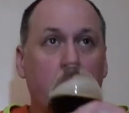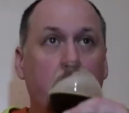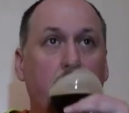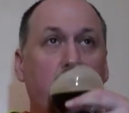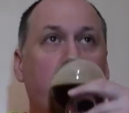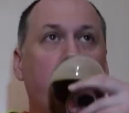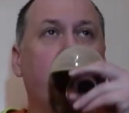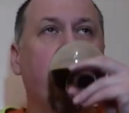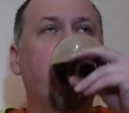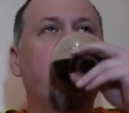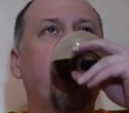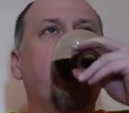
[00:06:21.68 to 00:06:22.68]

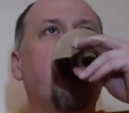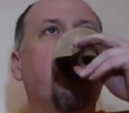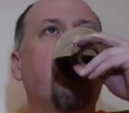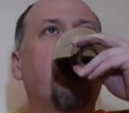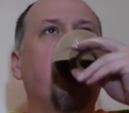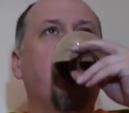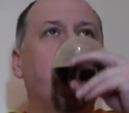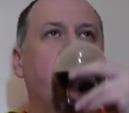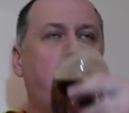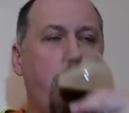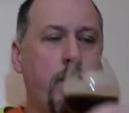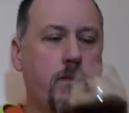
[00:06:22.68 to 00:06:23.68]

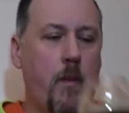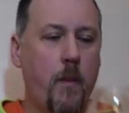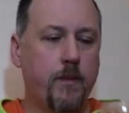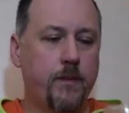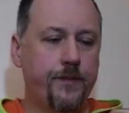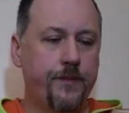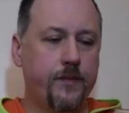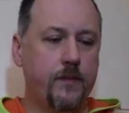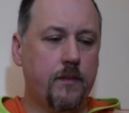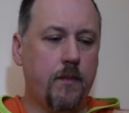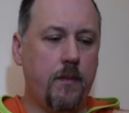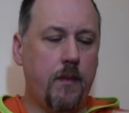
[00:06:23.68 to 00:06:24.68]

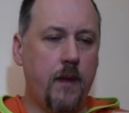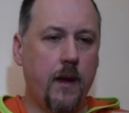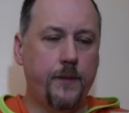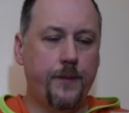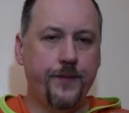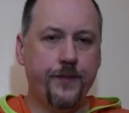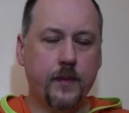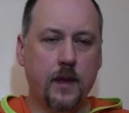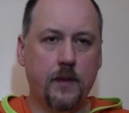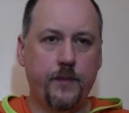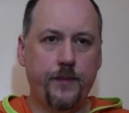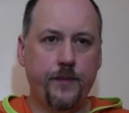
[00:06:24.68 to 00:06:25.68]

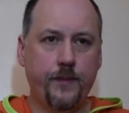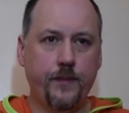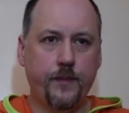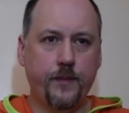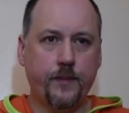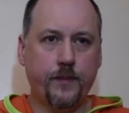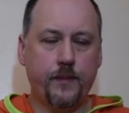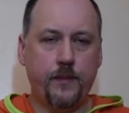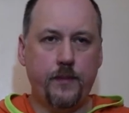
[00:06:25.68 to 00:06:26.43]
(silence)